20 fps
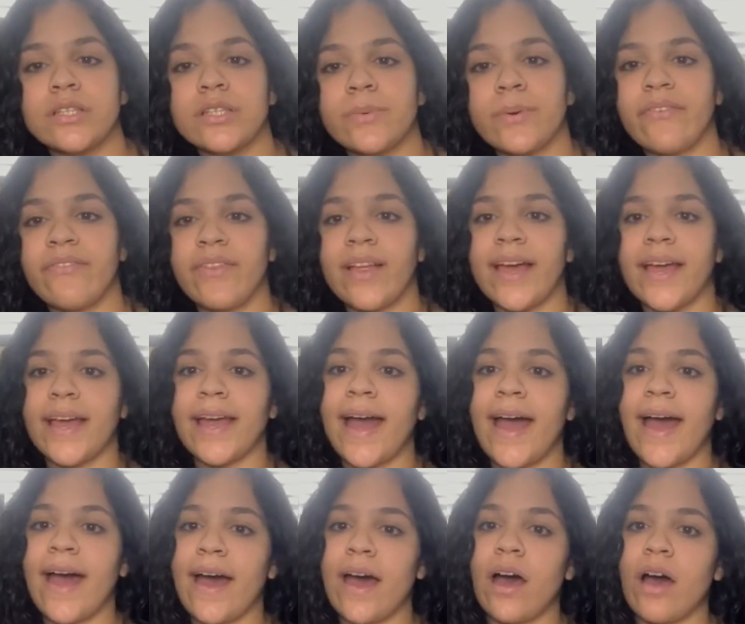with like
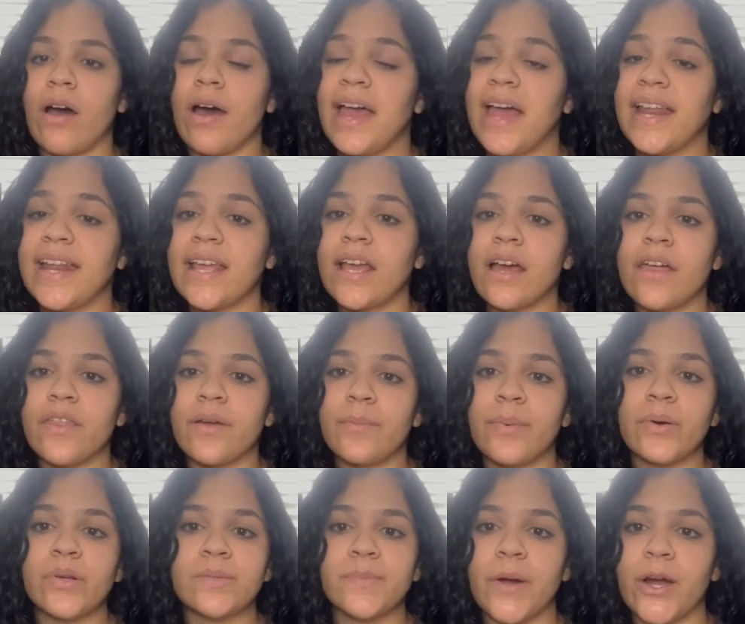how any other
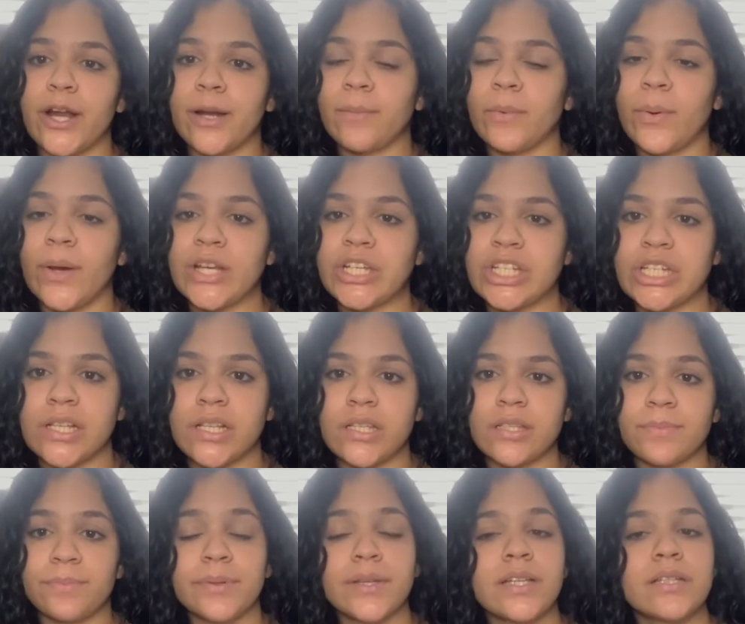postpartum
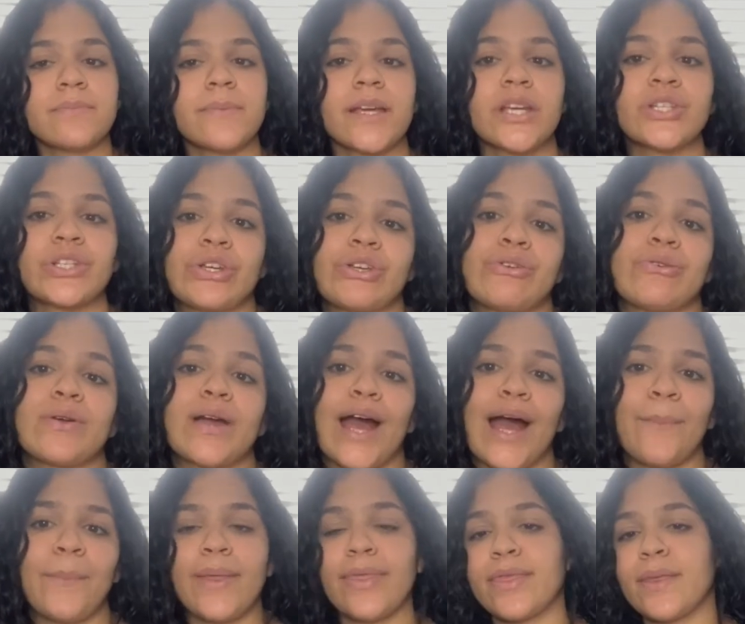questions, please make sure you
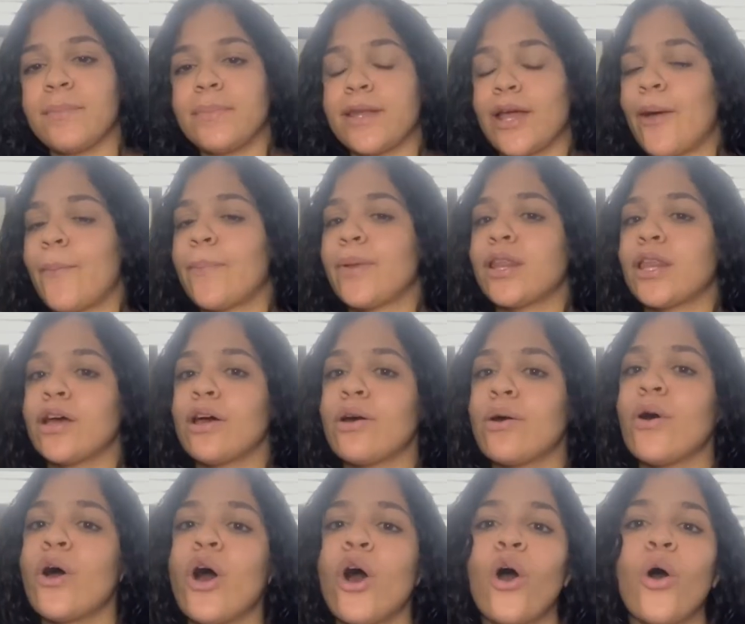comment them down
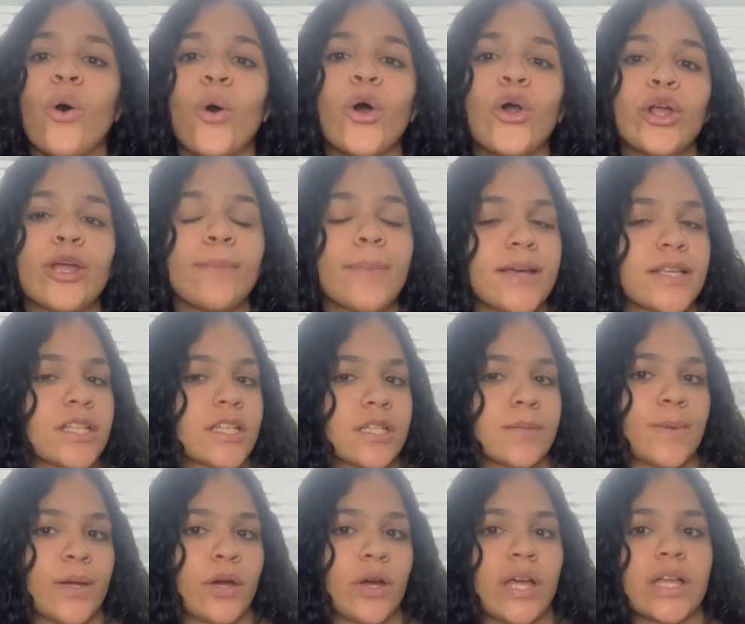below or you message
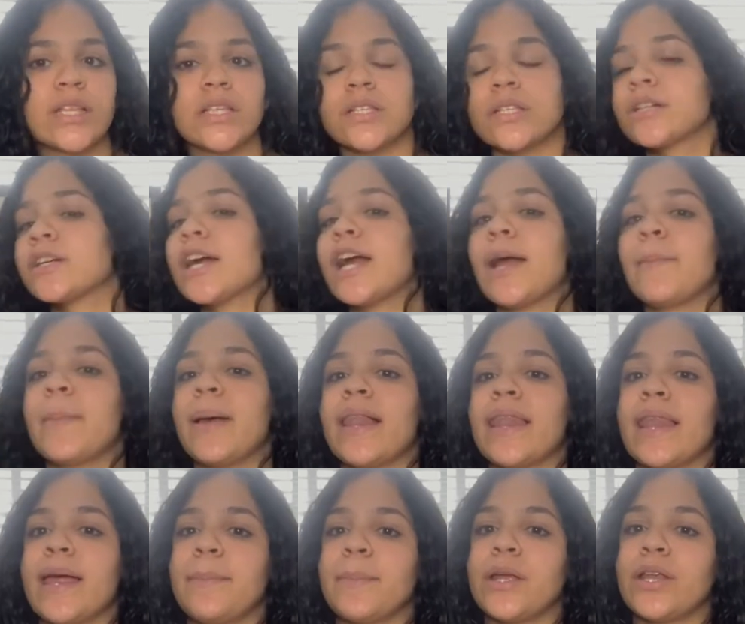me on Instagram
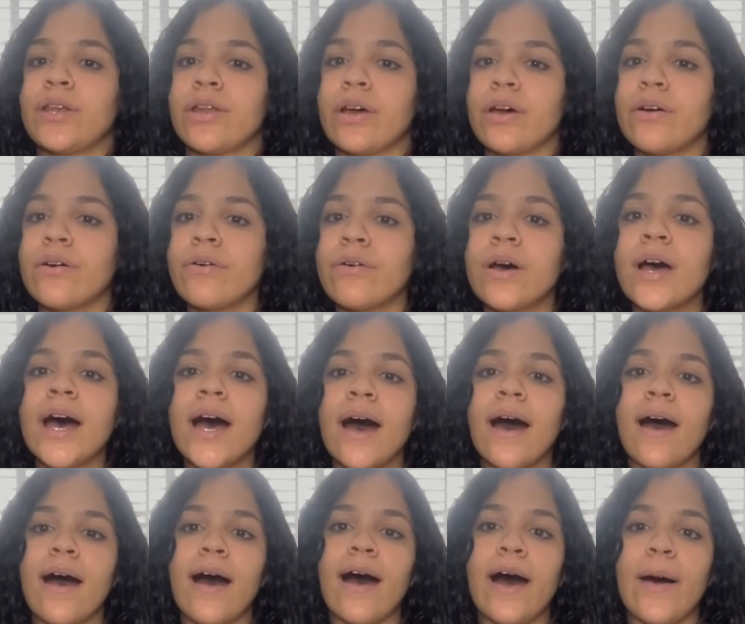and let me know
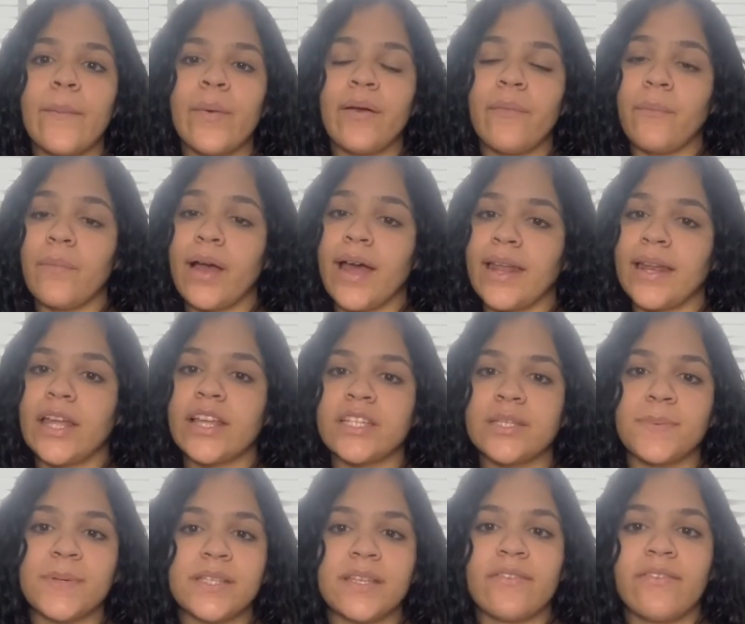um, any
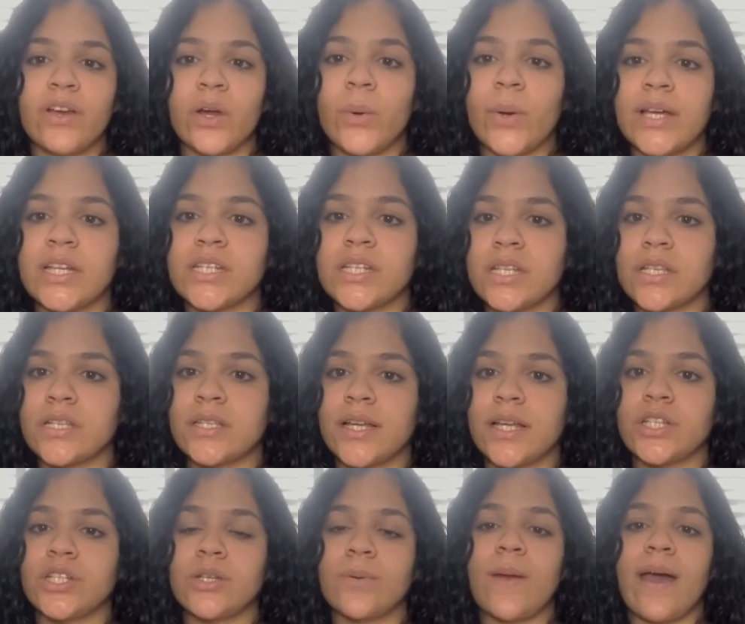specific questions
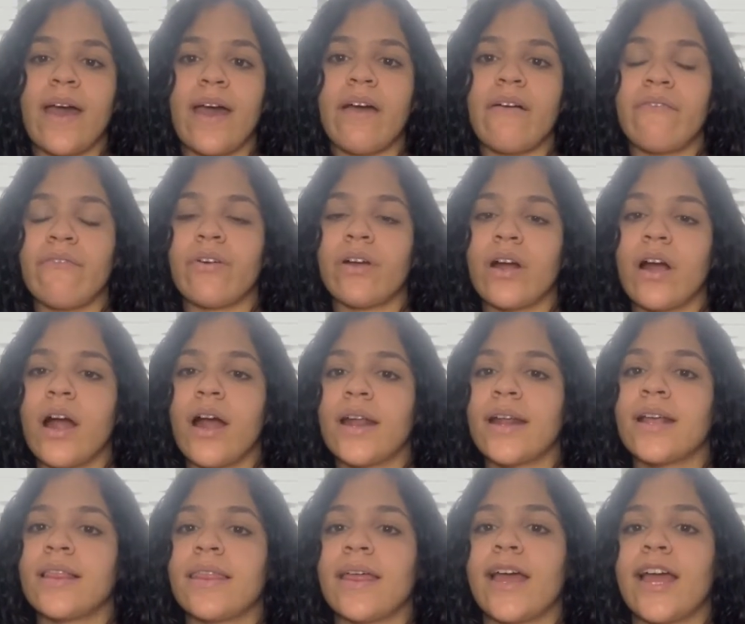that you have
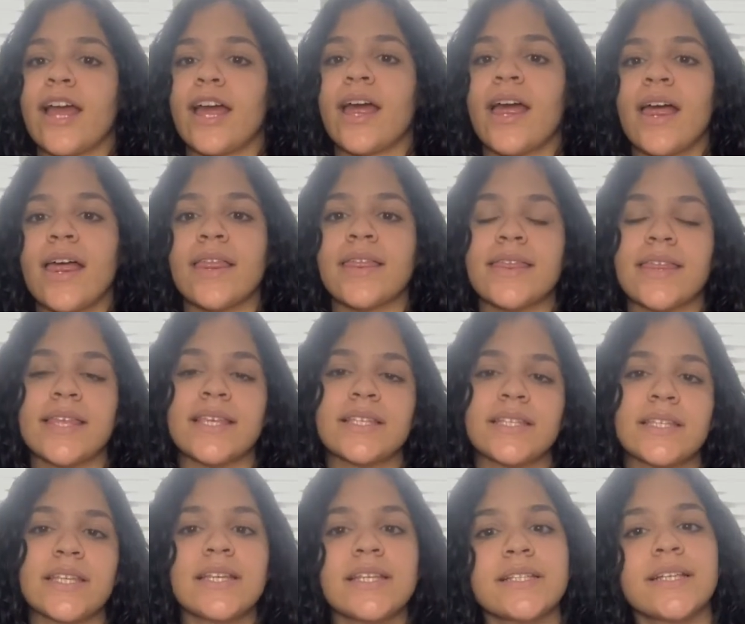regarding like the
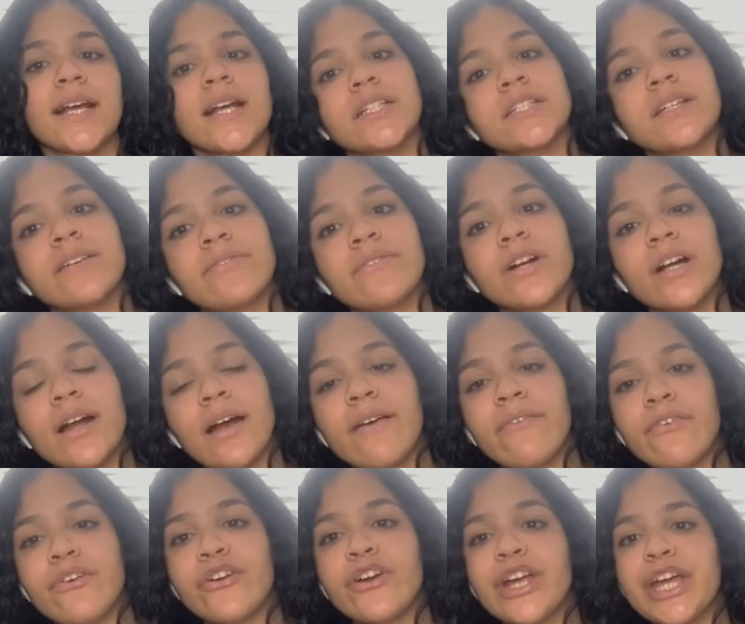C-section
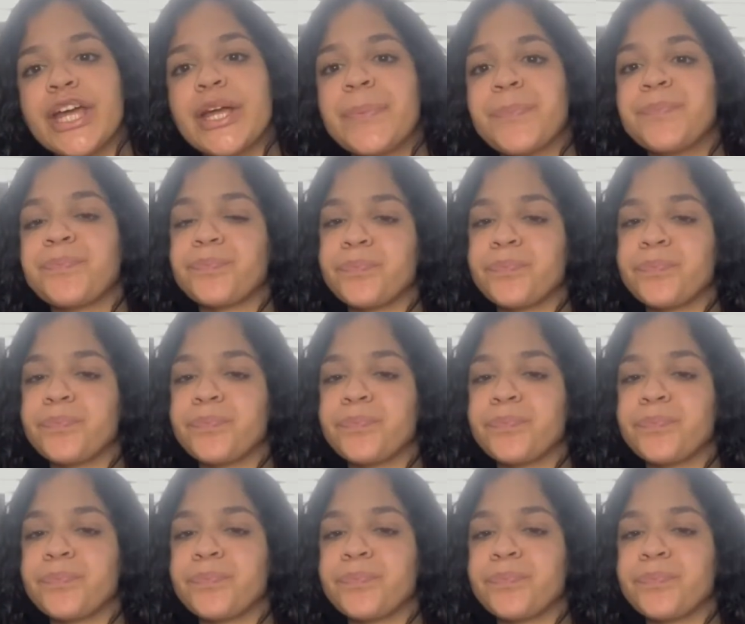recovery